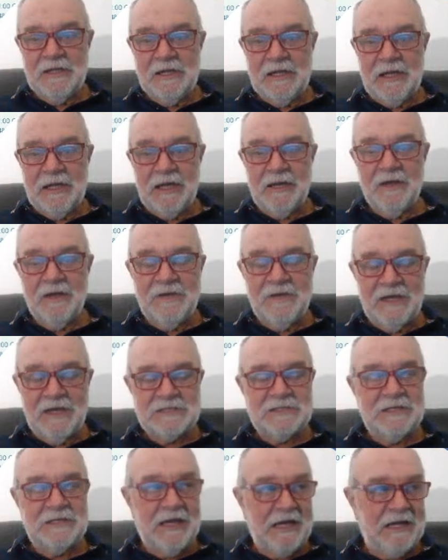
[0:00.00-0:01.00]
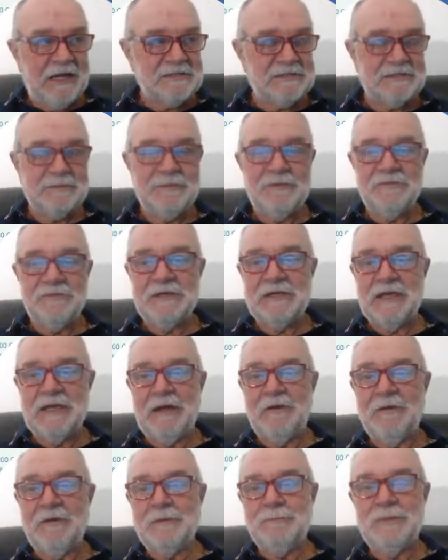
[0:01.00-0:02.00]
And I've actually asked him if he'd
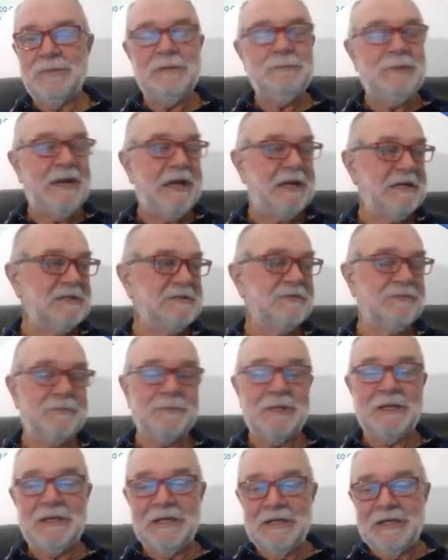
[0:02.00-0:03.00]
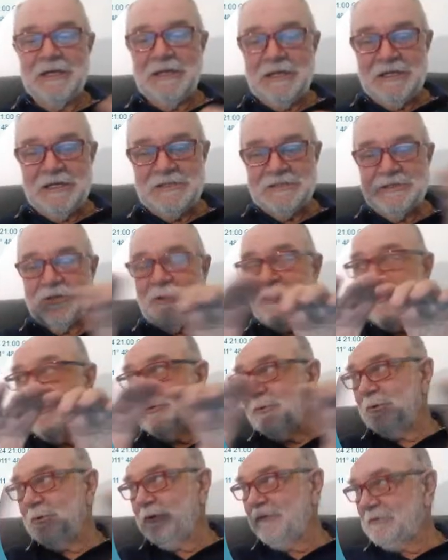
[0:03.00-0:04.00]
carry a big package for me. He's got
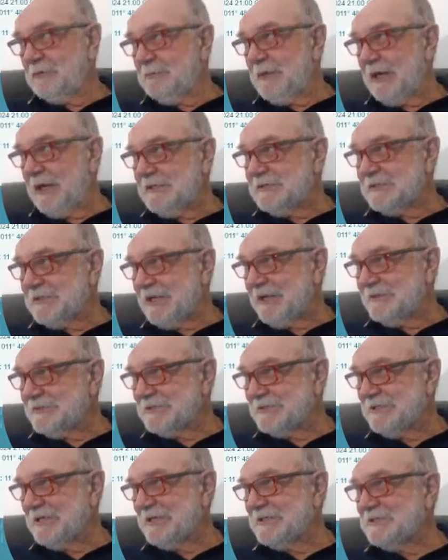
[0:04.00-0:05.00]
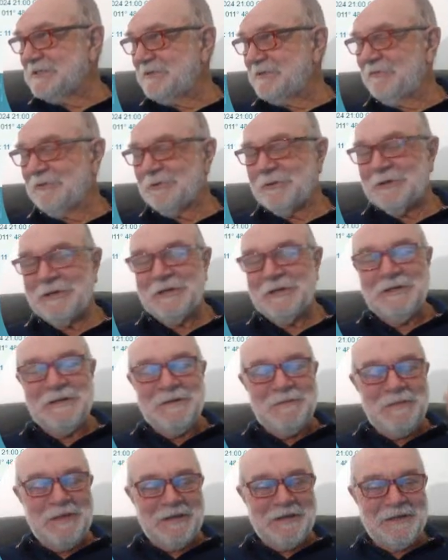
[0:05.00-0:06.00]
all of the mainsail stickers for
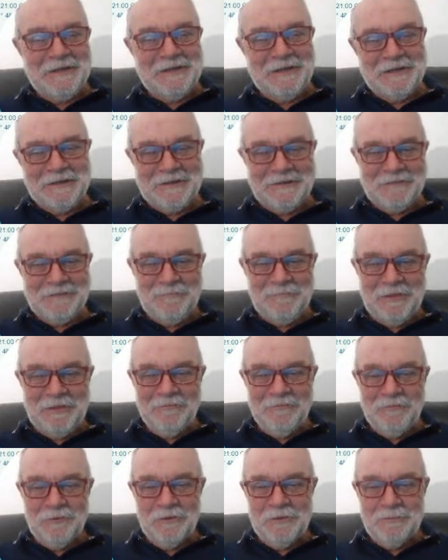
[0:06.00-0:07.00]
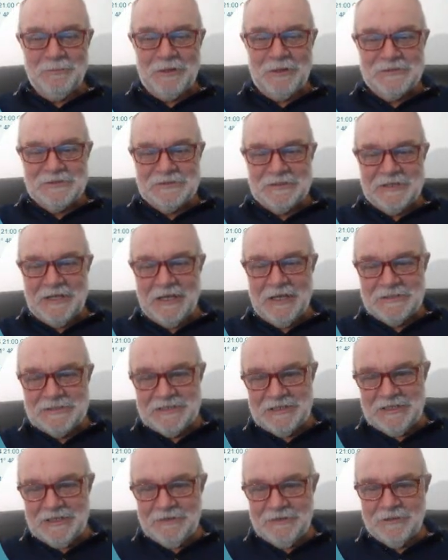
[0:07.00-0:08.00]
the boats in
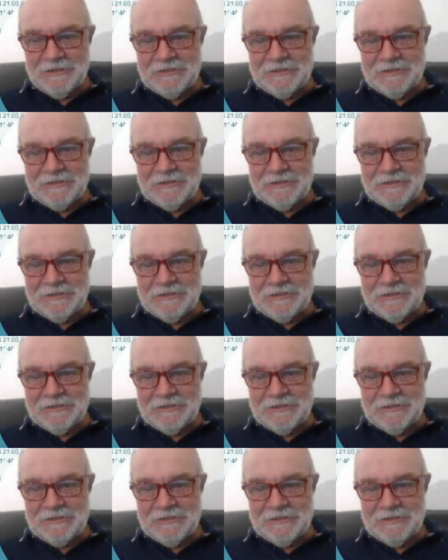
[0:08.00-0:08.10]
Antigua.